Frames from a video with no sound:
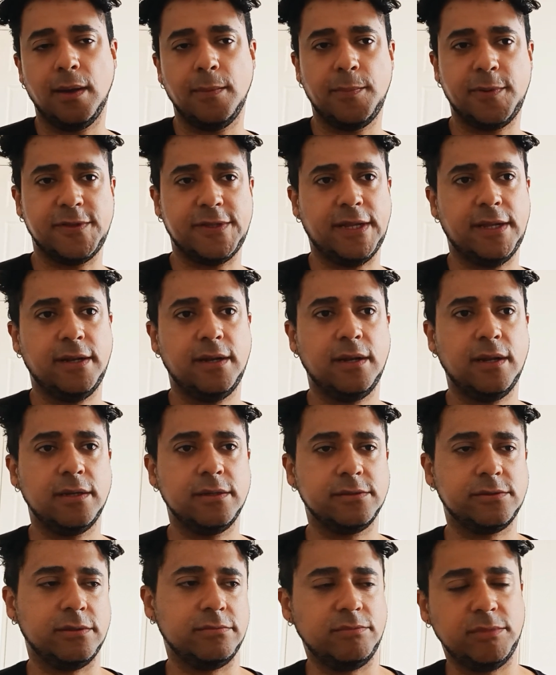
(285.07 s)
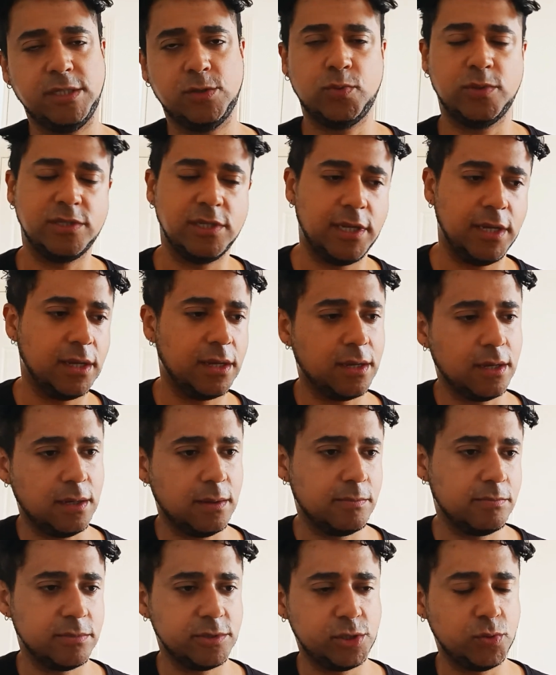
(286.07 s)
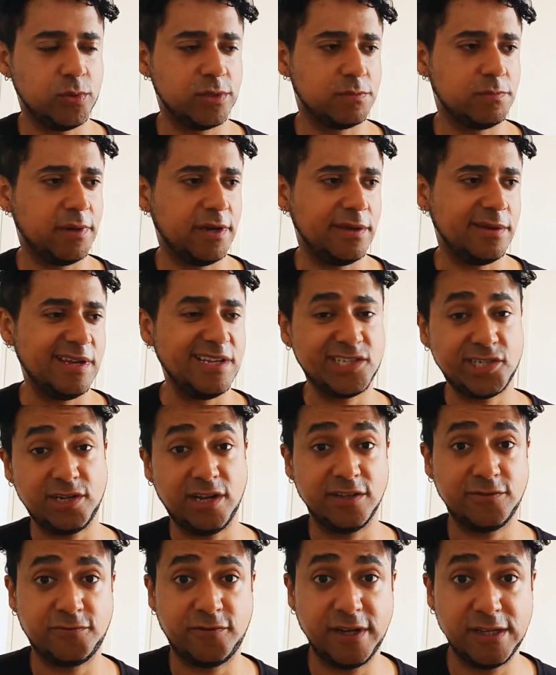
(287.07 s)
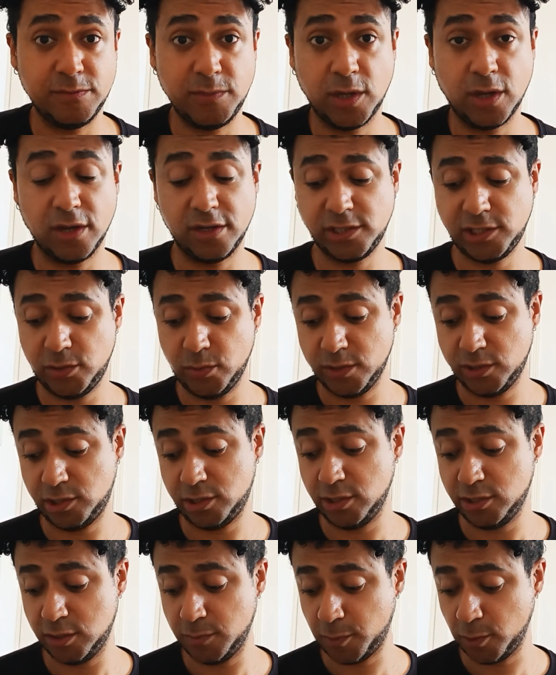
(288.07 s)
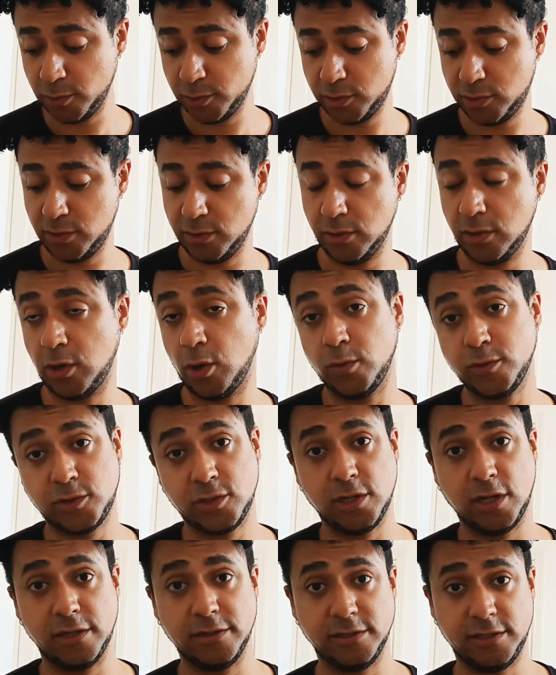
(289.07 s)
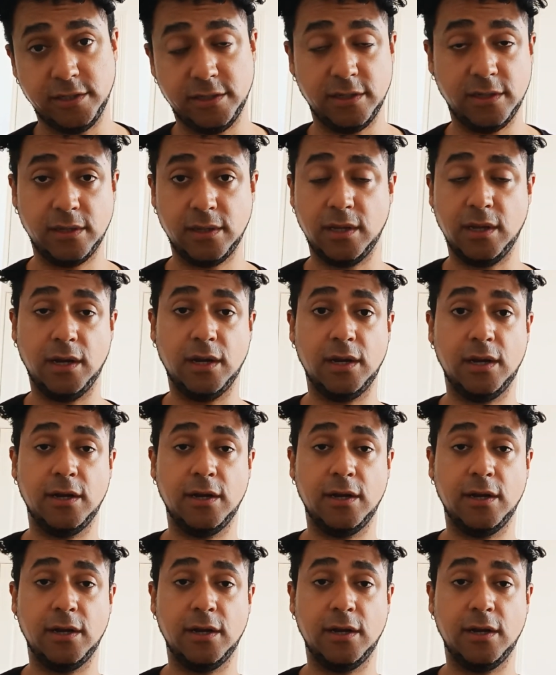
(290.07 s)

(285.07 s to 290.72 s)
But then it was like, she was my internet friend because she was just supposed to go to London